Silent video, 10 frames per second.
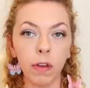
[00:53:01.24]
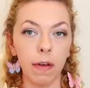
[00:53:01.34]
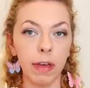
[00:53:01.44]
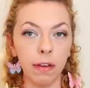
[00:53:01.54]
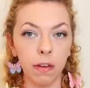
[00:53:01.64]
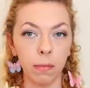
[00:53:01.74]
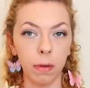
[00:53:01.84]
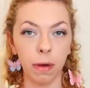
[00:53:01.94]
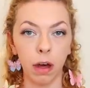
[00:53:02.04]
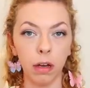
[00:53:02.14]
to have
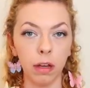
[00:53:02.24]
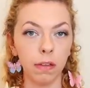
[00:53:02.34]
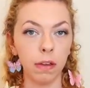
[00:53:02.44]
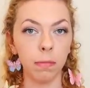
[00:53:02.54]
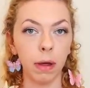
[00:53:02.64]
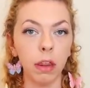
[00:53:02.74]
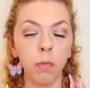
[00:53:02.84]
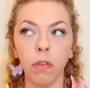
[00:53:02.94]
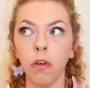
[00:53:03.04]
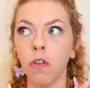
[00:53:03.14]
intimate partners this
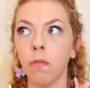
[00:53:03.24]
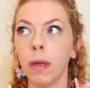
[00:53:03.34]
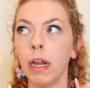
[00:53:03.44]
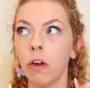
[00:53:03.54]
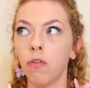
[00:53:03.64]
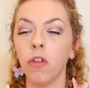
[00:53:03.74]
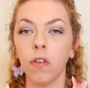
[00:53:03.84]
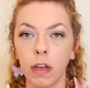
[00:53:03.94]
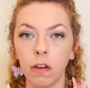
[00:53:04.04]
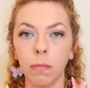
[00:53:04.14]
month, whether it just be literally
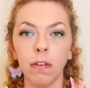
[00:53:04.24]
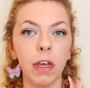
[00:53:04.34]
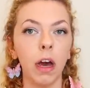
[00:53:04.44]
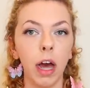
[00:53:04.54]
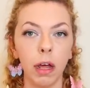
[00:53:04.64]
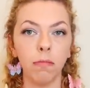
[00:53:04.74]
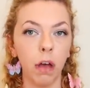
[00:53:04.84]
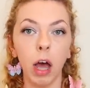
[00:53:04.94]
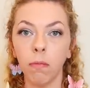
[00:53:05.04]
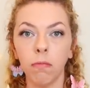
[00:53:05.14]
just intimacy,
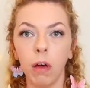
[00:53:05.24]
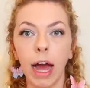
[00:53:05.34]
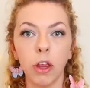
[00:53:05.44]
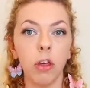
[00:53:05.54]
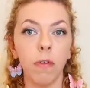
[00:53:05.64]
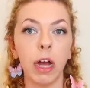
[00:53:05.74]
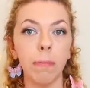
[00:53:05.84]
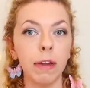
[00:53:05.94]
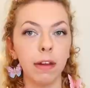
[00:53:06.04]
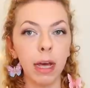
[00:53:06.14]
I'm actually
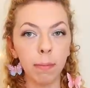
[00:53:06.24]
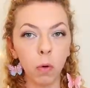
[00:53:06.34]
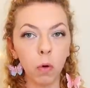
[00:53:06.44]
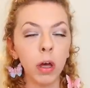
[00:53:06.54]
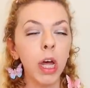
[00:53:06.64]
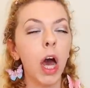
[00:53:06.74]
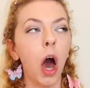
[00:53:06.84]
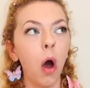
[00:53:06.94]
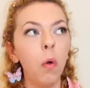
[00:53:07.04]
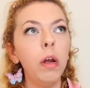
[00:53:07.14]
recommending it more,
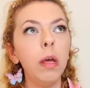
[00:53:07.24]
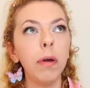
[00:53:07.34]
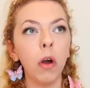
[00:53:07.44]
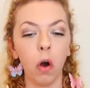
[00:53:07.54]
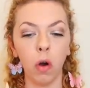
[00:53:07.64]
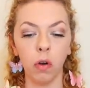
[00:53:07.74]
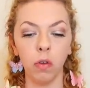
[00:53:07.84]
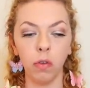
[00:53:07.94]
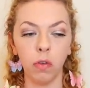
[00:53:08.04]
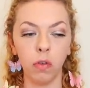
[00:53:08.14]
only
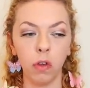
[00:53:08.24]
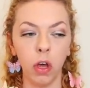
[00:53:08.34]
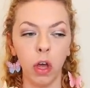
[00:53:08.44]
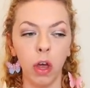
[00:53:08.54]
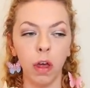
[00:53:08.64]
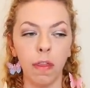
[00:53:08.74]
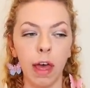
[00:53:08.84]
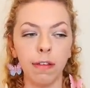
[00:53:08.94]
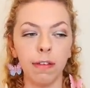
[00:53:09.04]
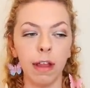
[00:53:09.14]
because
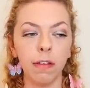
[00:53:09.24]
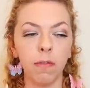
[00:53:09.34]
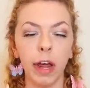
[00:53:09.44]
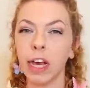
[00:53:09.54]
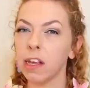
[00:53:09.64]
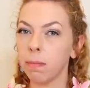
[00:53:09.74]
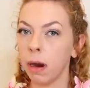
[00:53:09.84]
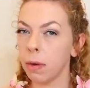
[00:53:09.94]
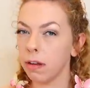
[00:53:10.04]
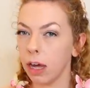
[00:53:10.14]
there's a sense of like
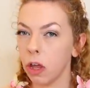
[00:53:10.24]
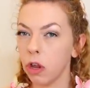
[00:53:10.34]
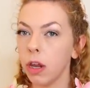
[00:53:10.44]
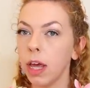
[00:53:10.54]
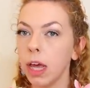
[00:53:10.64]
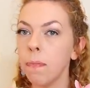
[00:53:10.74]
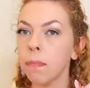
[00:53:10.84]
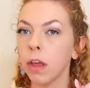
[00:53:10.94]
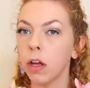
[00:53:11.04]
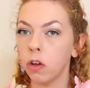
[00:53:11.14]
experimentation here.
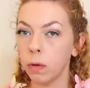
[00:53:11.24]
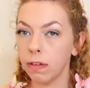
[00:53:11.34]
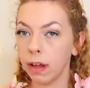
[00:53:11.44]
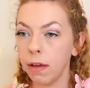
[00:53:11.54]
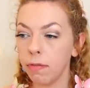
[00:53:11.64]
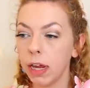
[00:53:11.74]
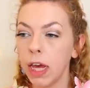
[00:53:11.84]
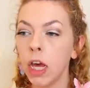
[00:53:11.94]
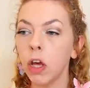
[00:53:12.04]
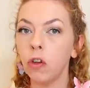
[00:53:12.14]
Do it
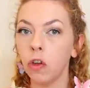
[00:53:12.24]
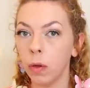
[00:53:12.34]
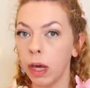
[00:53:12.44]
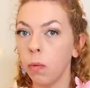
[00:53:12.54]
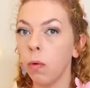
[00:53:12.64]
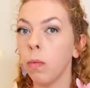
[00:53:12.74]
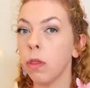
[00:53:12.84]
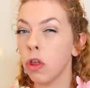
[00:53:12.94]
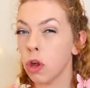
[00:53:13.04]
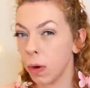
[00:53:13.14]
safely, do it
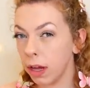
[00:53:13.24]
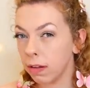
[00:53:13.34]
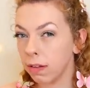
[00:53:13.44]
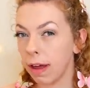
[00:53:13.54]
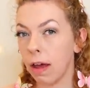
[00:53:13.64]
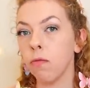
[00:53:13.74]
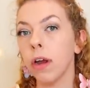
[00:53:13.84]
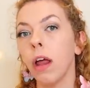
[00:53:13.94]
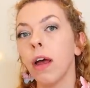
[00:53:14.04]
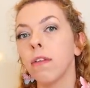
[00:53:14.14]
with choice, and
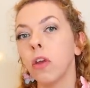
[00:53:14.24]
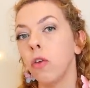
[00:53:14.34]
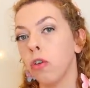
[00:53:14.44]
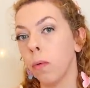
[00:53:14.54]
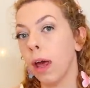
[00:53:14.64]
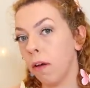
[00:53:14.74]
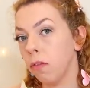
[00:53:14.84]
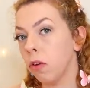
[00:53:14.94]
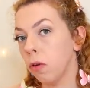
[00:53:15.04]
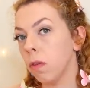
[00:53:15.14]
realize that you don't have
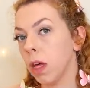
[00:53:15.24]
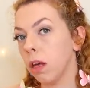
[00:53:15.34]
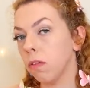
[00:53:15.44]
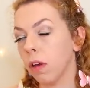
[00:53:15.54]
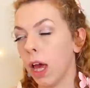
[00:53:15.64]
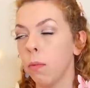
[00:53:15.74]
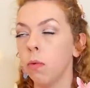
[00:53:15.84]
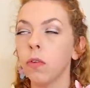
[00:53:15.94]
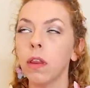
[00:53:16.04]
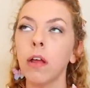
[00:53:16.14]
to do things. Okay,
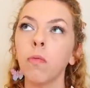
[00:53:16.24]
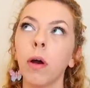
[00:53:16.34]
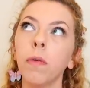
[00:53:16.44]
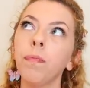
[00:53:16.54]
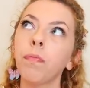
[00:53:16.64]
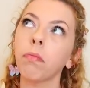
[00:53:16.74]
we'll say that as well.